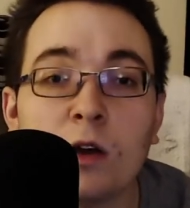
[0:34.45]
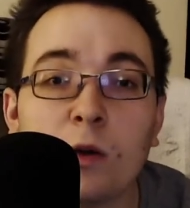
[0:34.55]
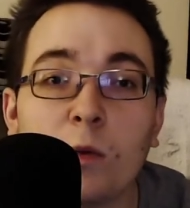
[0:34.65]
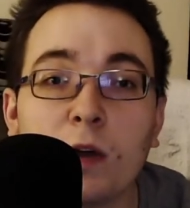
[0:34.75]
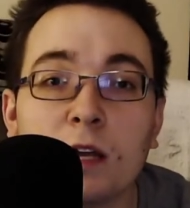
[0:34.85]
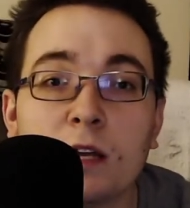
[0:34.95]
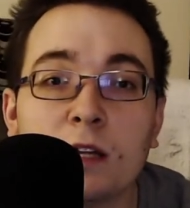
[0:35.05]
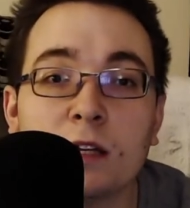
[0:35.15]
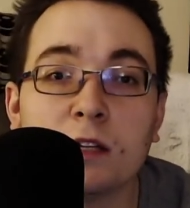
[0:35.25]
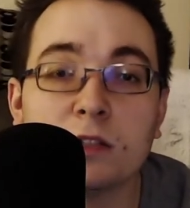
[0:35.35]

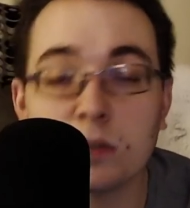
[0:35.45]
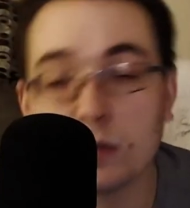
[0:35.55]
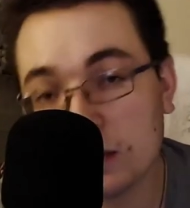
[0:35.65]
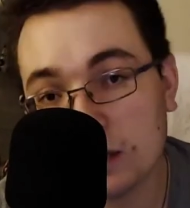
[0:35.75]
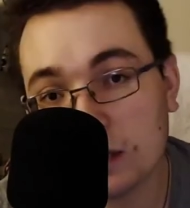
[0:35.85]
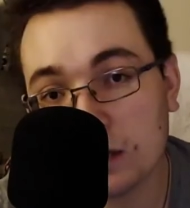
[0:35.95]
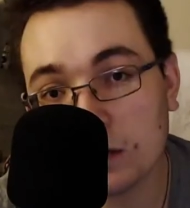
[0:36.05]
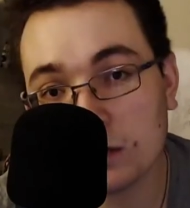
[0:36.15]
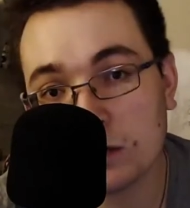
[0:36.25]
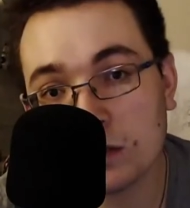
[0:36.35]
when Sony San
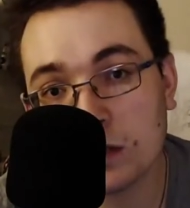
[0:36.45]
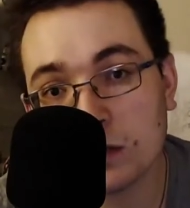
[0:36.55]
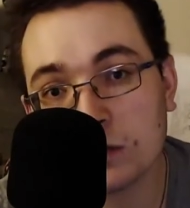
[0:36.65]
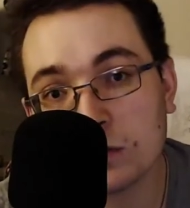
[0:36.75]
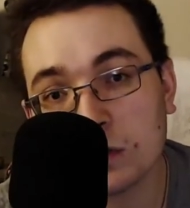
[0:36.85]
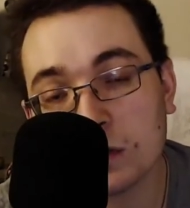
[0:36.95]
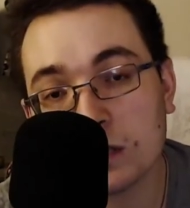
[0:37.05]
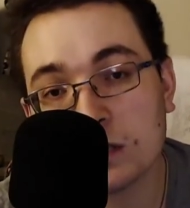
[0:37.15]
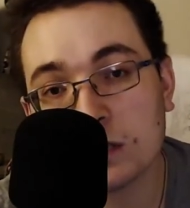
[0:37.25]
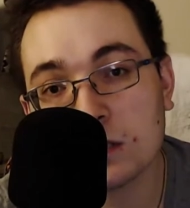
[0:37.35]
Diego Studios
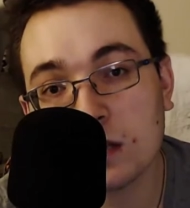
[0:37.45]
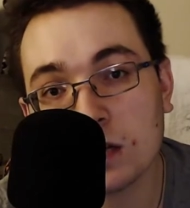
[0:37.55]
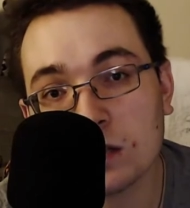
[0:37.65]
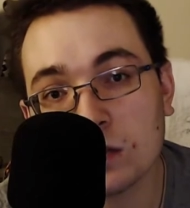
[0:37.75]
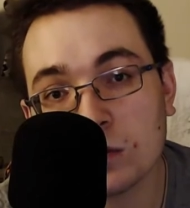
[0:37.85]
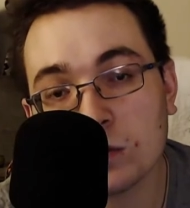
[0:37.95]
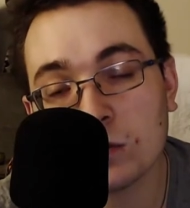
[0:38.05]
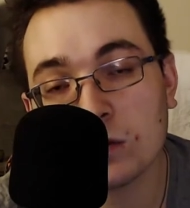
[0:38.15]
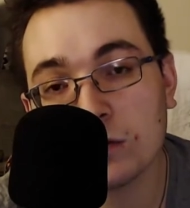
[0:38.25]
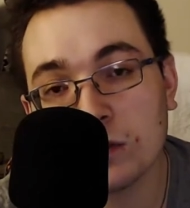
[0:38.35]
releases a
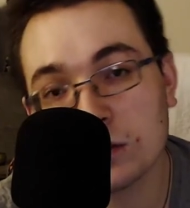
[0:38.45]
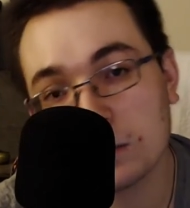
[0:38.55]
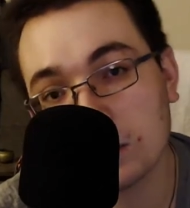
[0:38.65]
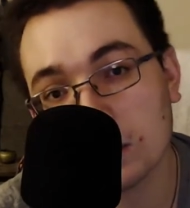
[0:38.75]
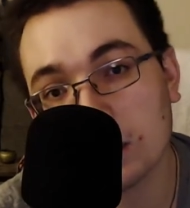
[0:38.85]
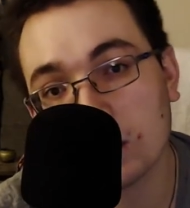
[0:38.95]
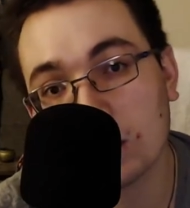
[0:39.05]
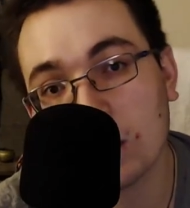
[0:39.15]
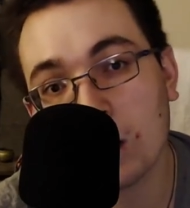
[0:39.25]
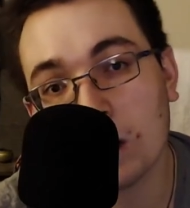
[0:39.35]
new feature premiere
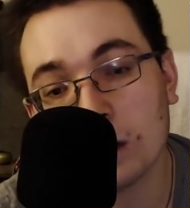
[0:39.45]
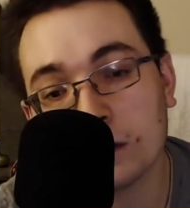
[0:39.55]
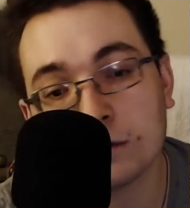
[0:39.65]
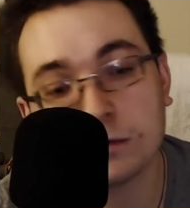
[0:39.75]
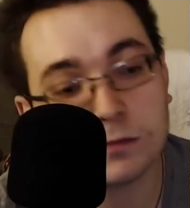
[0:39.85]
on,